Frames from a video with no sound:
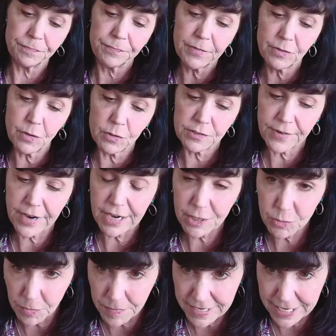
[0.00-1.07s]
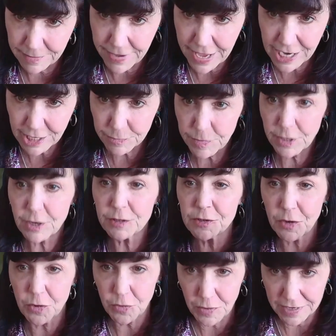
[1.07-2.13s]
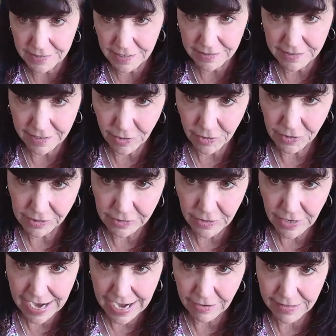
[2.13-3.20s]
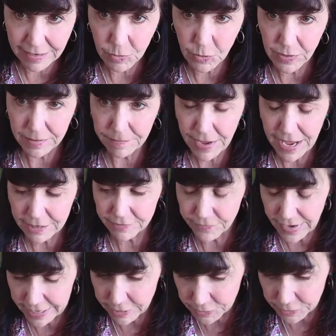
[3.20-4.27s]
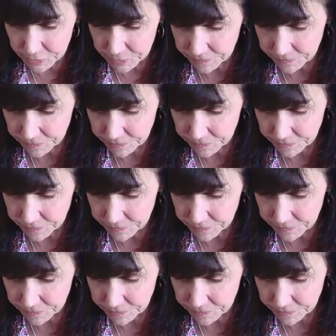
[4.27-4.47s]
those fires will be impacted, but also, as I said earlier, how they will impact fires.